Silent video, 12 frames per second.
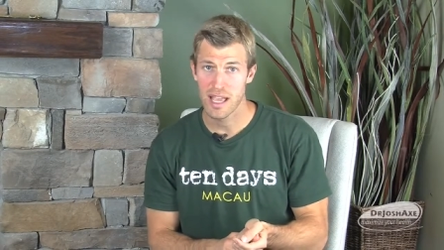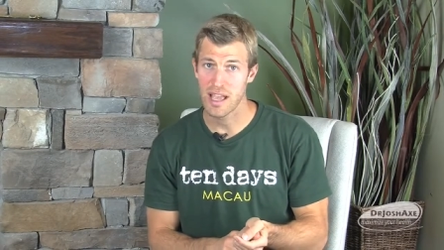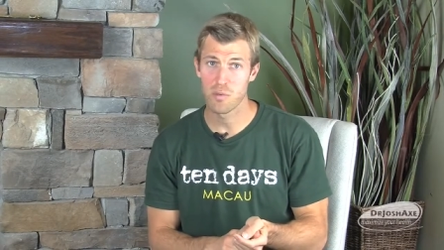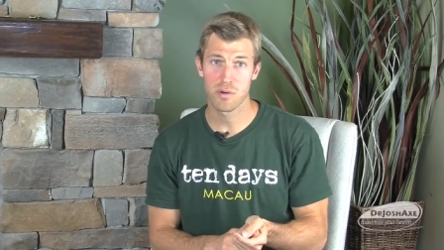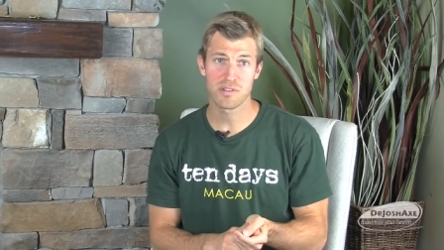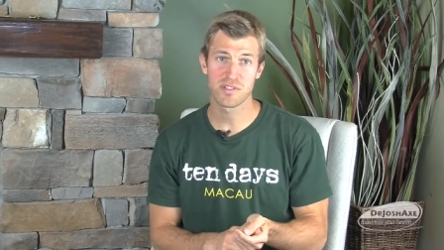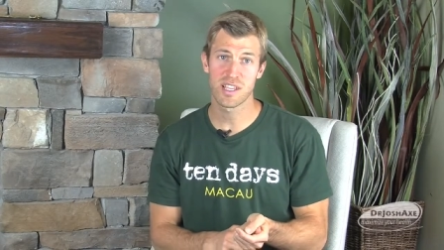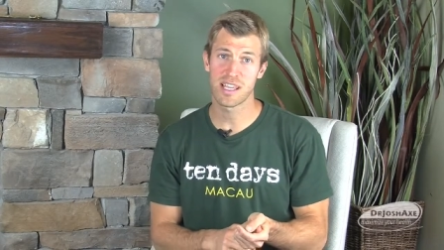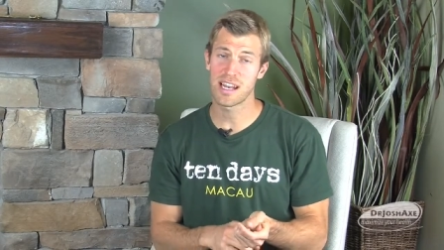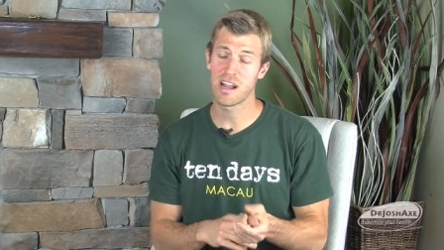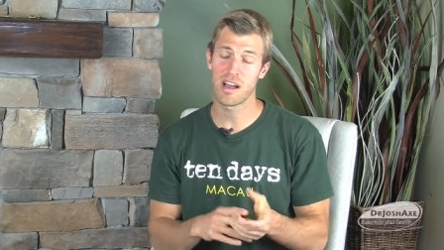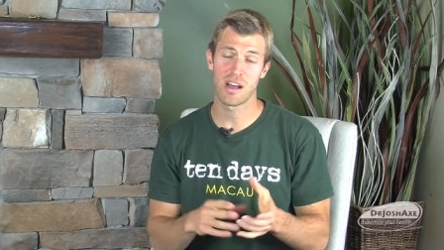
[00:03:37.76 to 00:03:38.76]
And we're
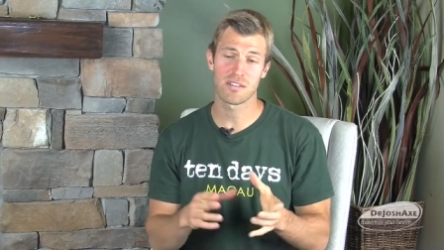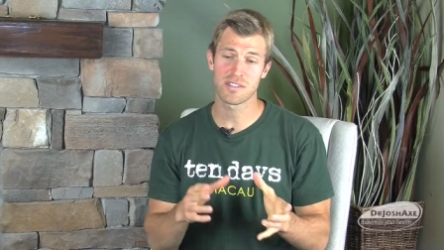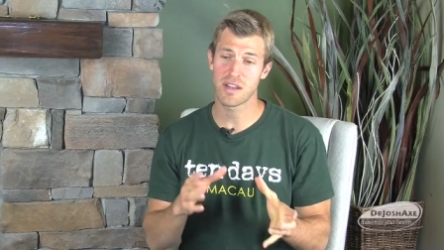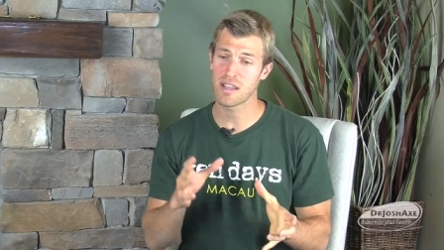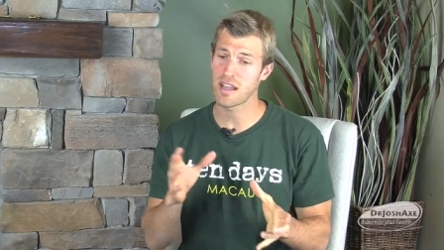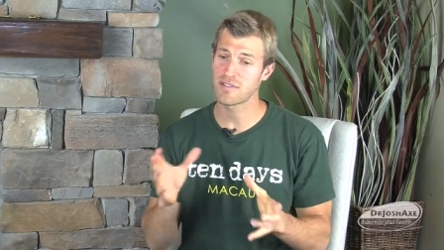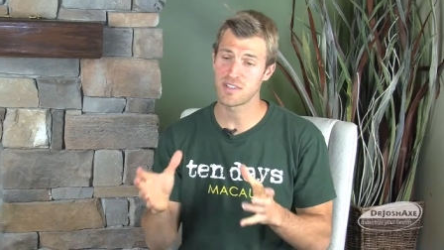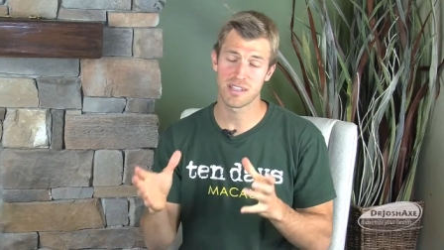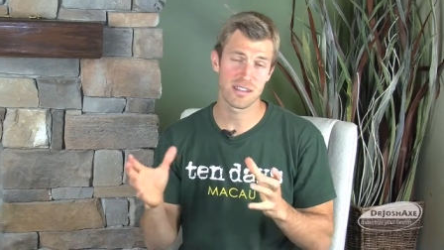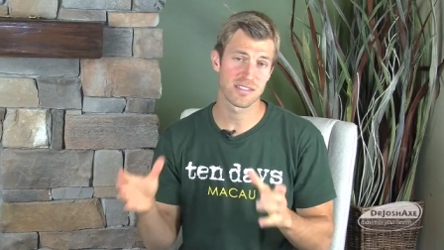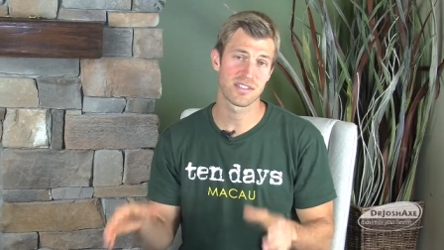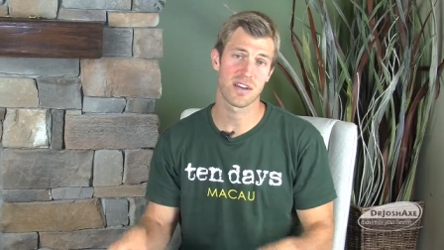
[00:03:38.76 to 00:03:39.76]
seeing, I'll tell you, I've
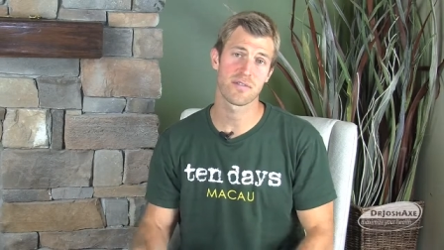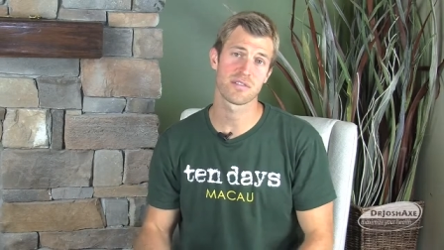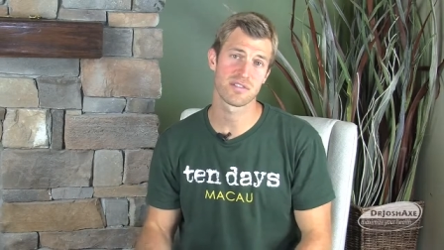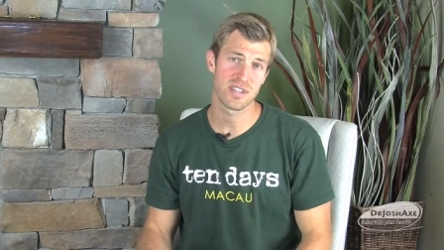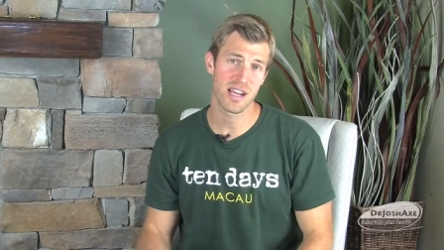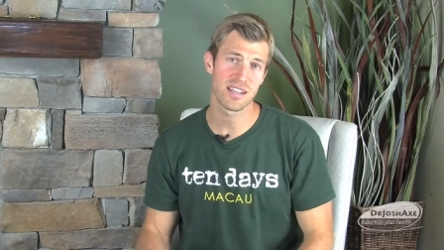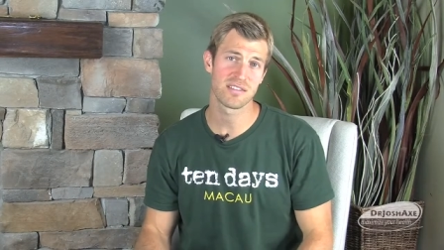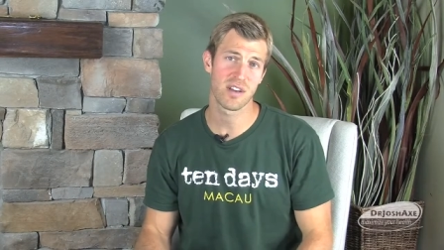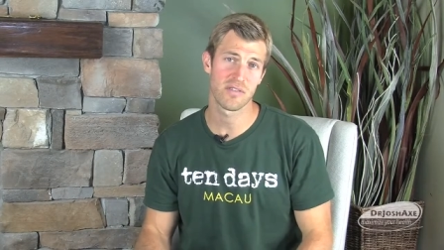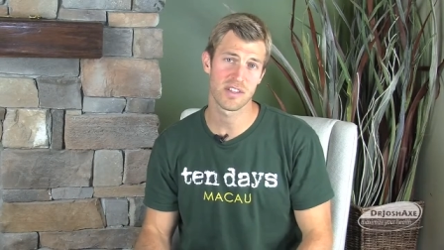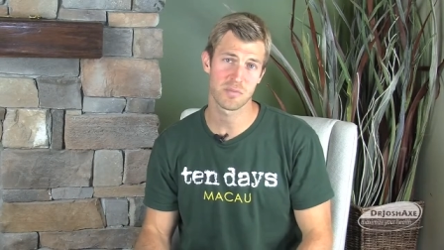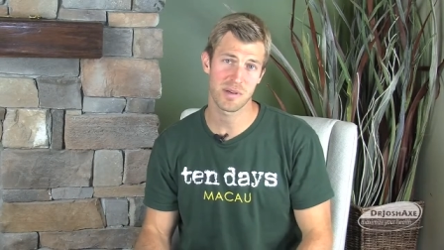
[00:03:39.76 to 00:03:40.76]
seen several studies
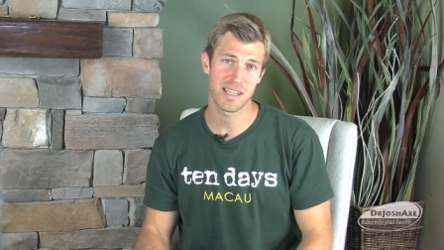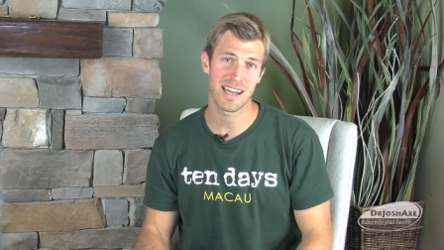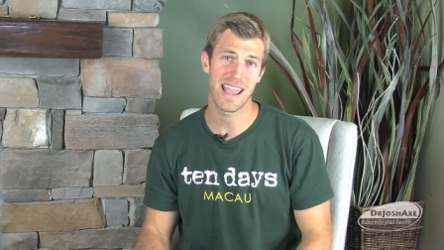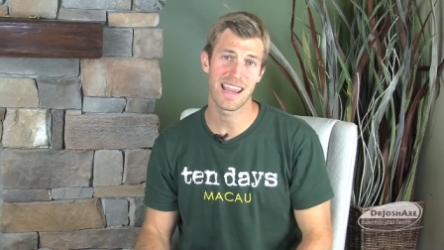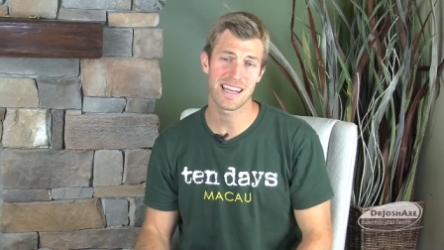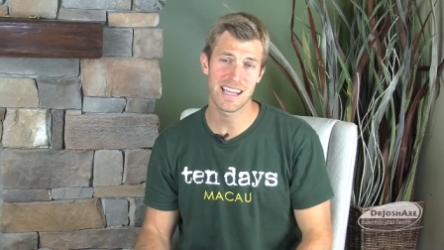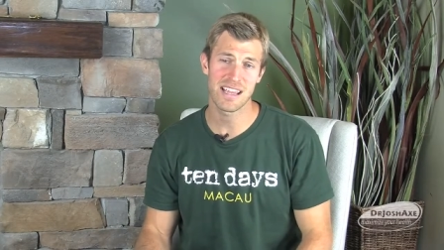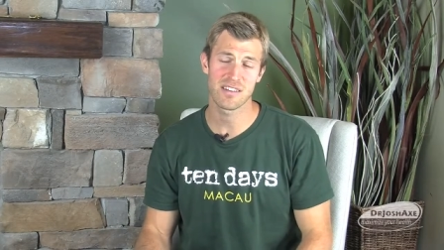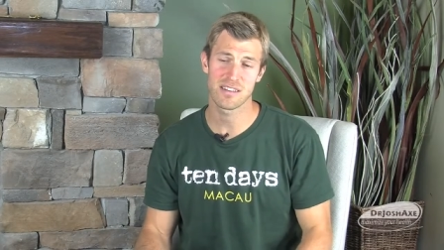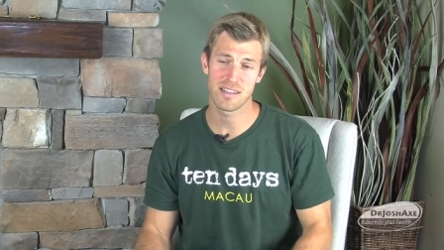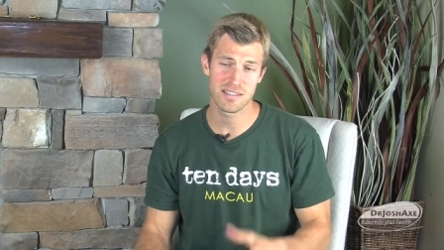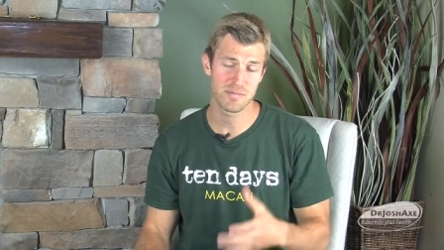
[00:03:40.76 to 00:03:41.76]
on this, but again,
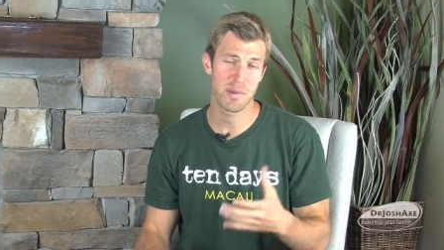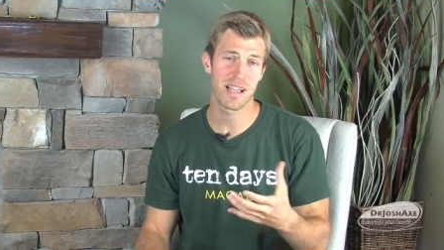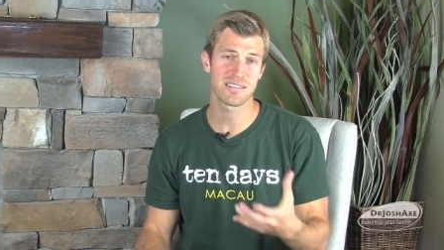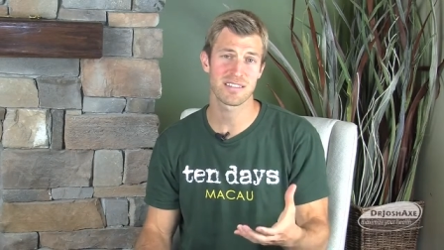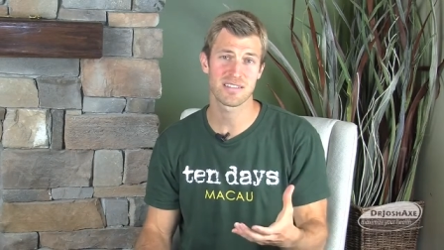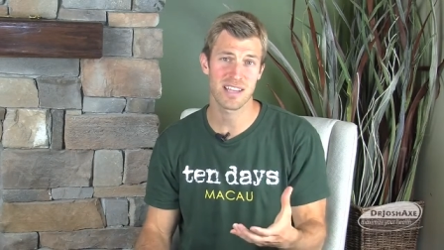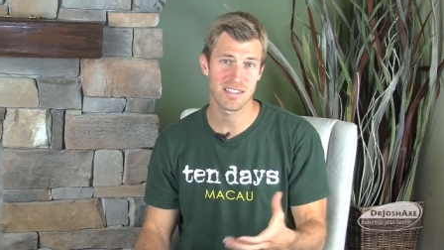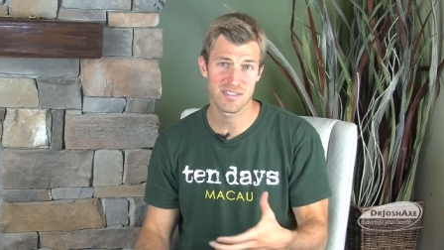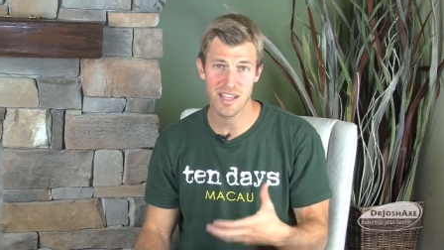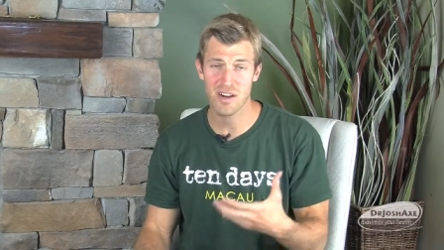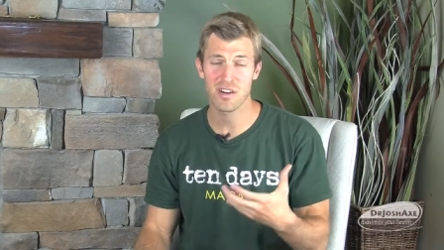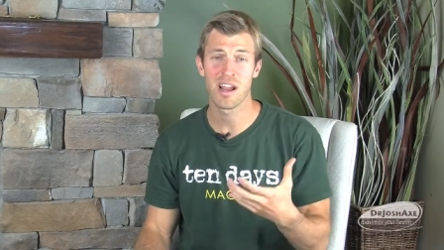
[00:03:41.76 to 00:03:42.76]
88, these pesticides,
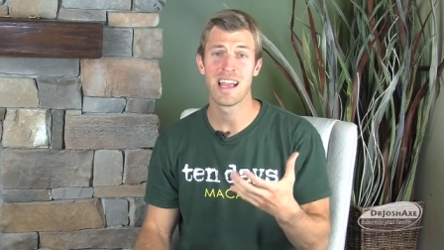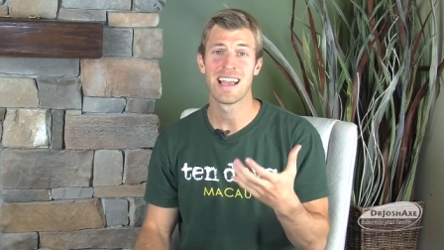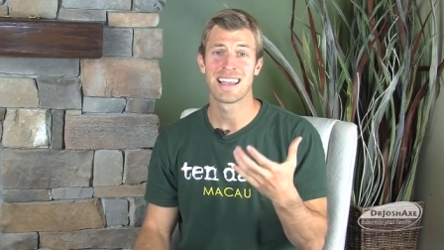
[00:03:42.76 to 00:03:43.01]
they're